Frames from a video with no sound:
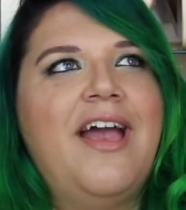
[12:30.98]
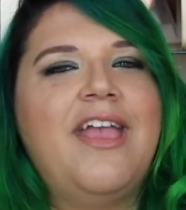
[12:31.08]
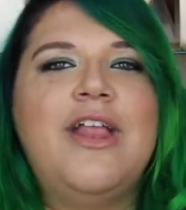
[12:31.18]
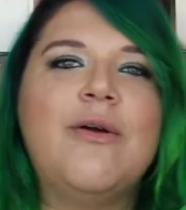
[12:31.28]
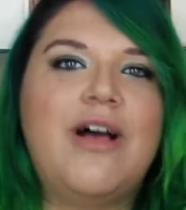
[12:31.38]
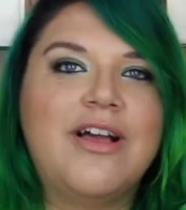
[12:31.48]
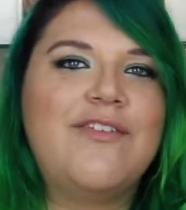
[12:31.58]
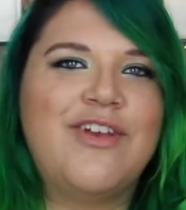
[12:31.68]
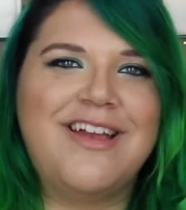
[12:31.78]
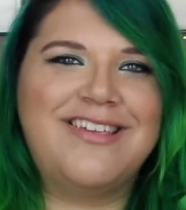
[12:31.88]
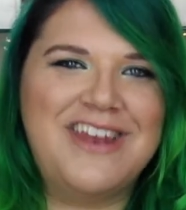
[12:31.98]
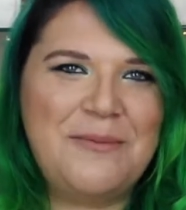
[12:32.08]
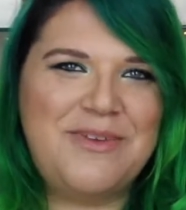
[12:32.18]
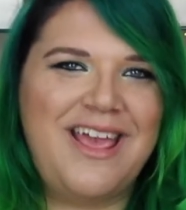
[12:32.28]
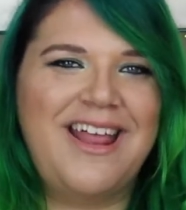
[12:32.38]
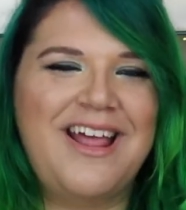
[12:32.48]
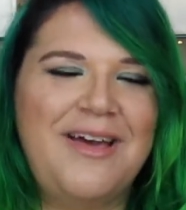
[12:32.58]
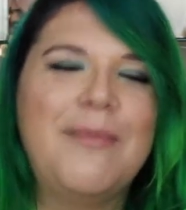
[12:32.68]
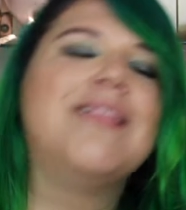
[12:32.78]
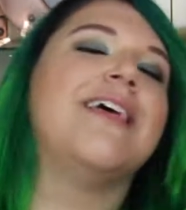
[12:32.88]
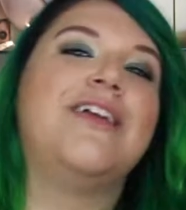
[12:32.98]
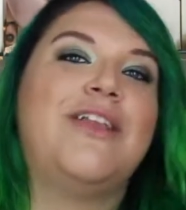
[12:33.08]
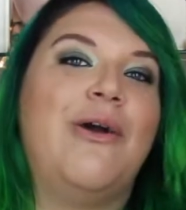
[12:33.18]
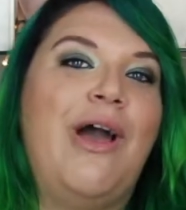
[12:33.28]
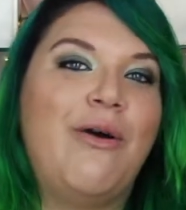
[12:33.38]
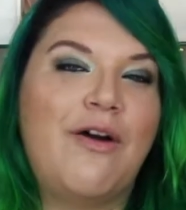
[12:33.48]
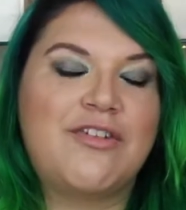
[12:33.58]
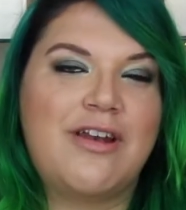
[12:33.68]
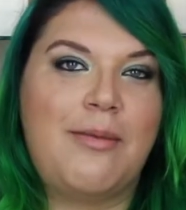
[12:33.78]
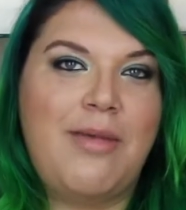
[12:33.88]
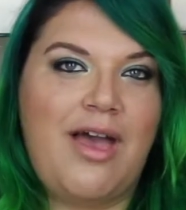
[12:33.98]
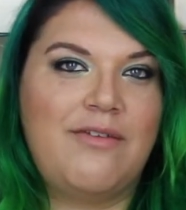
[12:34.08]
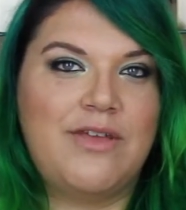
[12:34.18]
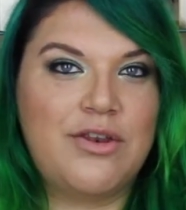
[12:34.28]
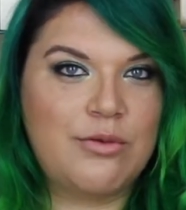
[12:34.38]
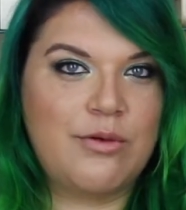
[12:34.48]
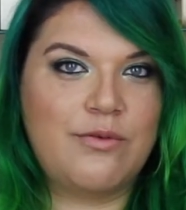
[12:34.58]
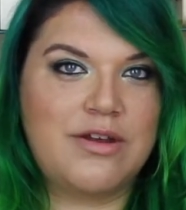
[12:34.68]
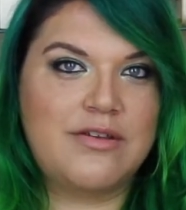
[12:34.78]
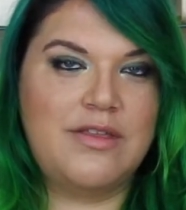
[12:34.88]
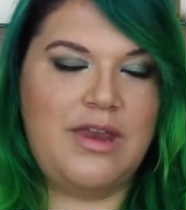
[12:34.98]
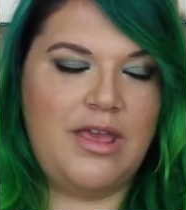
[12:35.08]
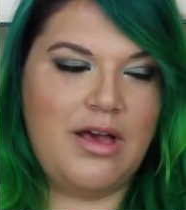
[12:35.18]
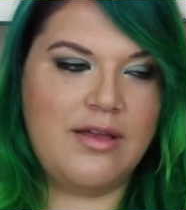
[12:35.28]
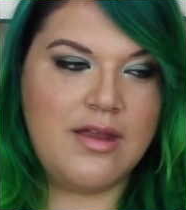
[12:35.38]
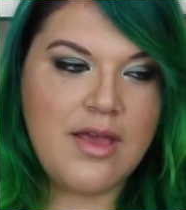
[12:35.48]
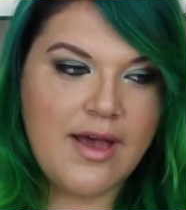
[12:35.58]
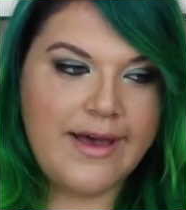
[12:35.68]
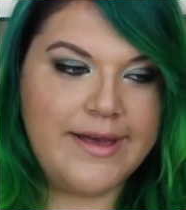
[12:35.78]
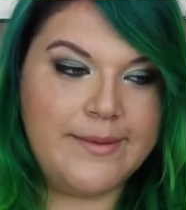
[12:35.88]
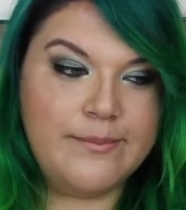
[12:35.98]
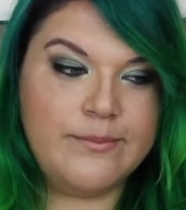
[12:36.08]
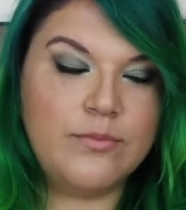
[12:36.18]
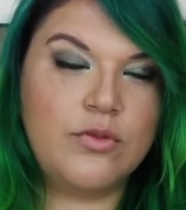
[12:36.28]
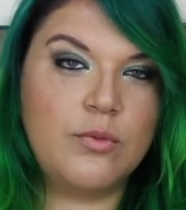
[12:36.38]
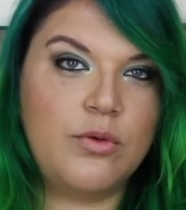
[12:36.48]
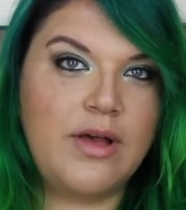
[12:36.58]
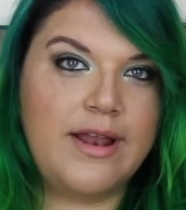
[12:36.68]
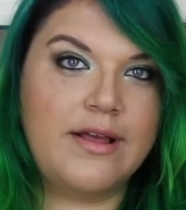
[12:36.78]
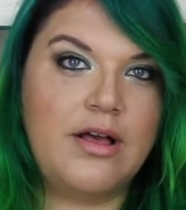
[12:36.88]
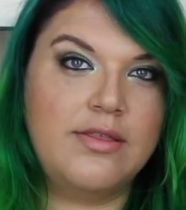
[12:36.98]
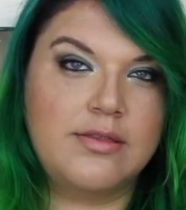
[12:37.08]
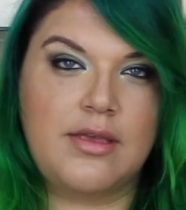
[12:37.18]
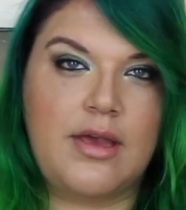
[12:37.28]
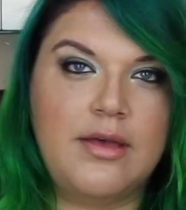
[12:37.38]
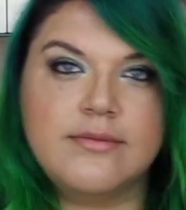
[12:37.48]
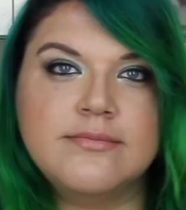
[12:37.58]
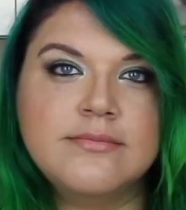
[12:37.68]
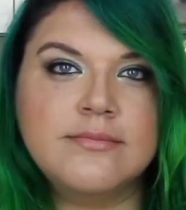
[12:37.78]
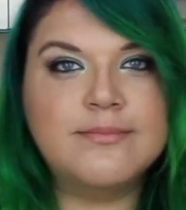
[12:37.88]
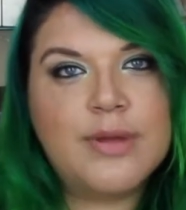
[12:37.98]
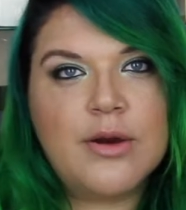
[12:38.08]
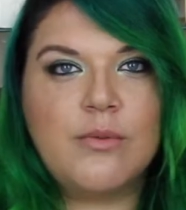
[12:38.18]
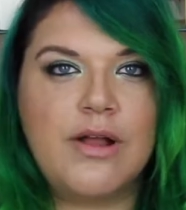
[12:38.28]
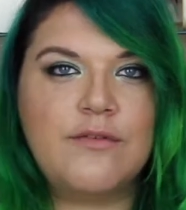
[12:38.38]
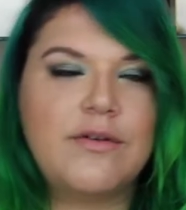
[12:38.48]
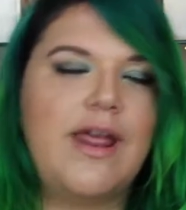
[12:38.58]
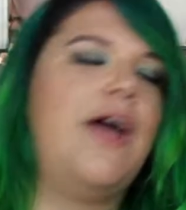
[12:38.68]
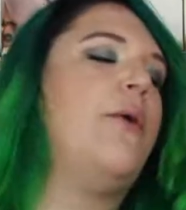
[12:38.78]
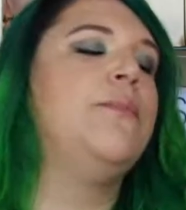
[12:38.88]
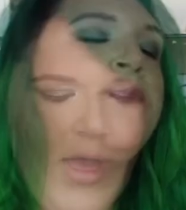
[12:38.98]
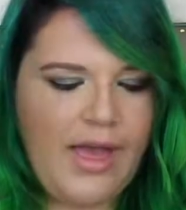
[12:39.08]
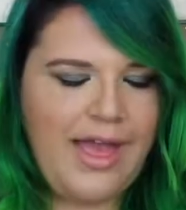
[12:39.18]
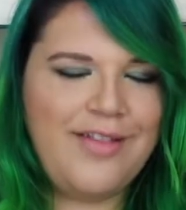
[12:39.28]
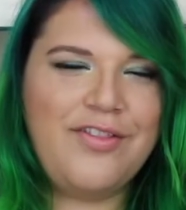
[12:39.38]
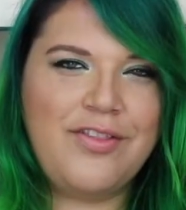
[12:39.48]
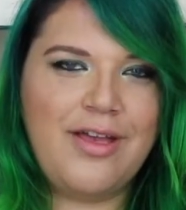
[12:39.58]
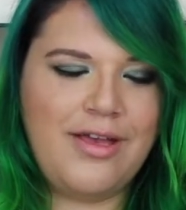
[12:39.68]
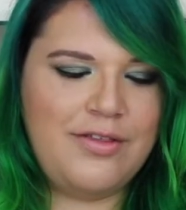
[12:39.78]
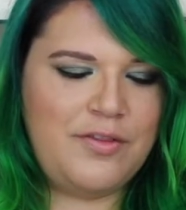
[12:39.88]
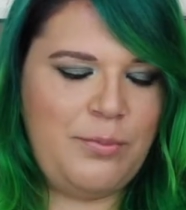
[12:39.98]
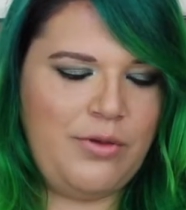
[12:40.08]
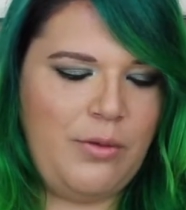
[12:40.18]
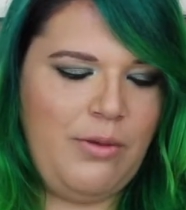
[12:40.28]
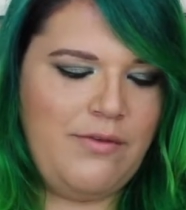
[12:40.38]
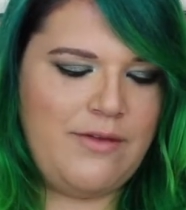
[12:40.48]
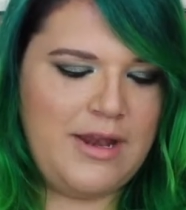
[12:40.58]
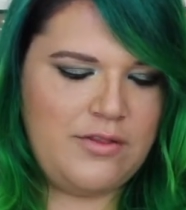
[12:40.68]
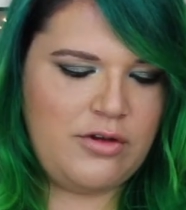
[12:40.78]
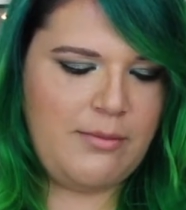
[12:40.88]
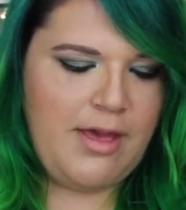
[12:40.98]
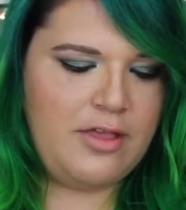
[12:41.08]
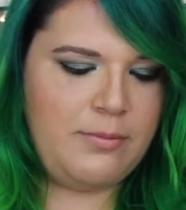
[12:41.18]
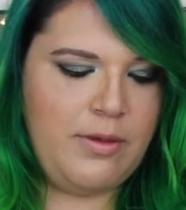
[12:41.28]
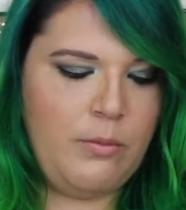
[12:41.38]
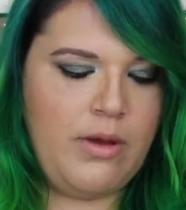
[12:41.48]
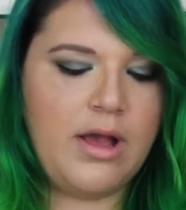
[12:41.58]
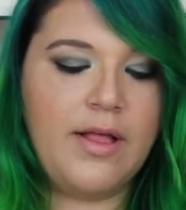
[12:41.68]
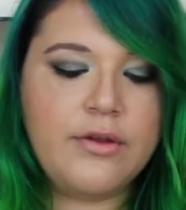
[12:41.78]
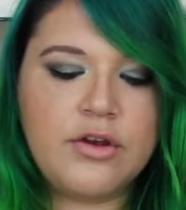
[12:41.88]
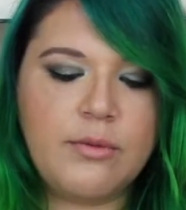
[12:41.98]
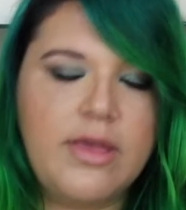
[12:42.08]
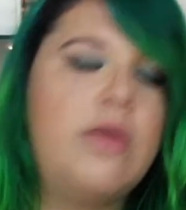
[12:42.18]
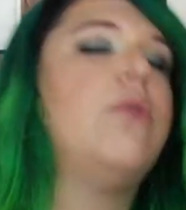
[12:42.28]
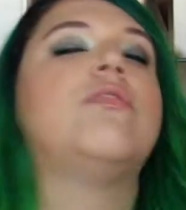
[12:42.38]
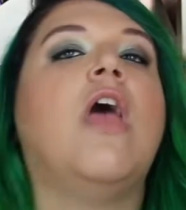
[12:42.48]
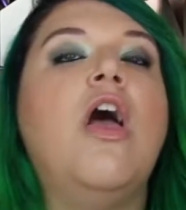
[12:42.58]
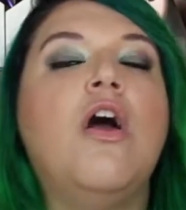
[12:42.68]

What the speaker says: you know what, I'll give you guys an update and let you know how often I'm having to refresh the neon. So we'll kind of call this like a part 1 for now. I had Spooky Wife on Instagram ask me what color do I use